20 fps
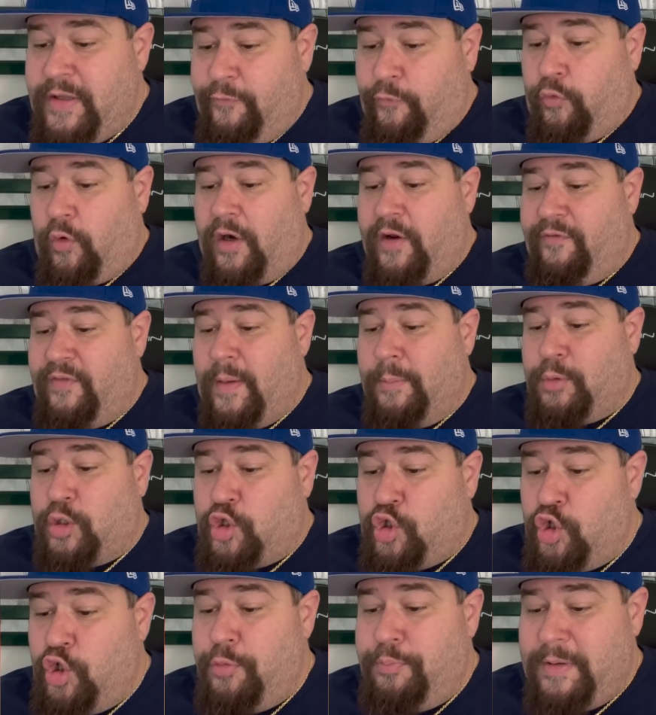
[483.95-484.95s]
if one of them
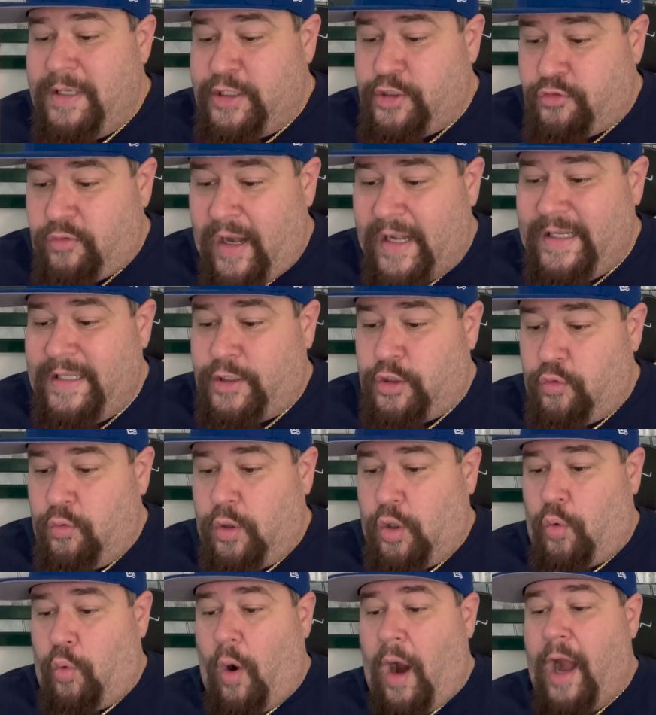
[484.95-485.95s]
could be traded to
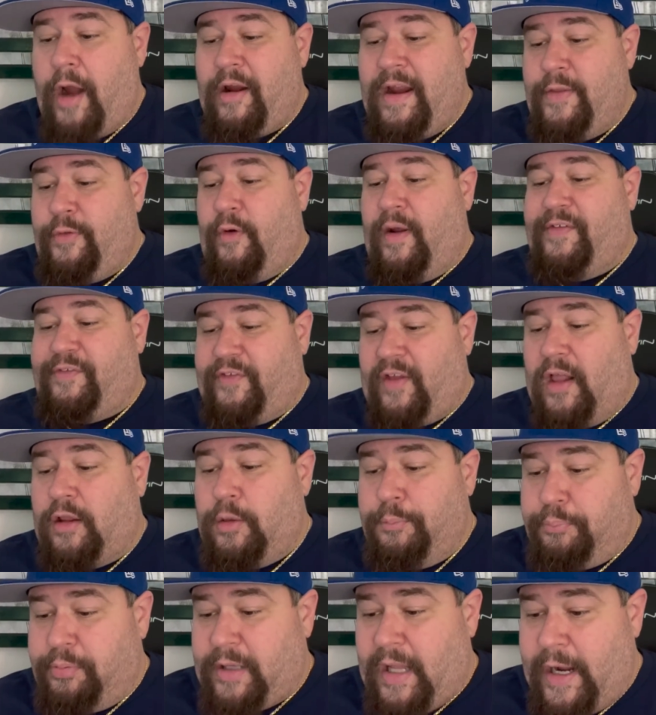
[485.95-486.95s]
acquire either a
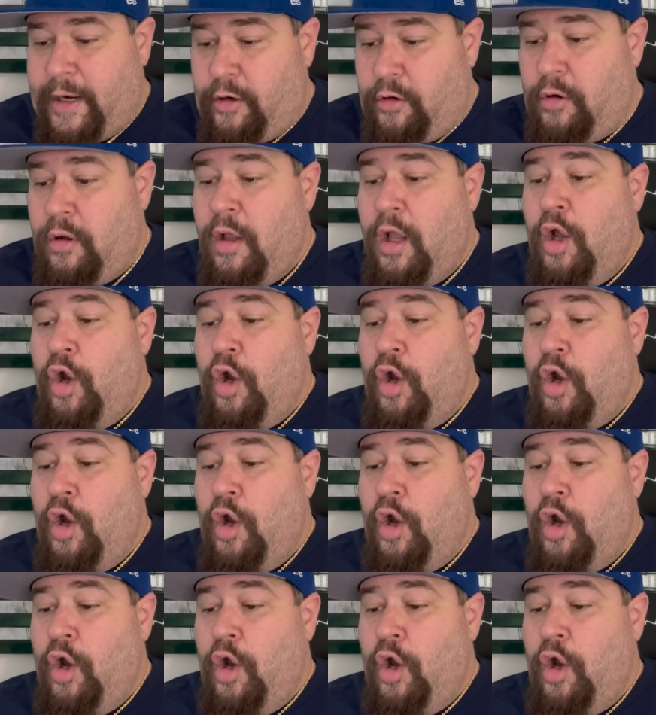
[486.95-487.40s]
solid player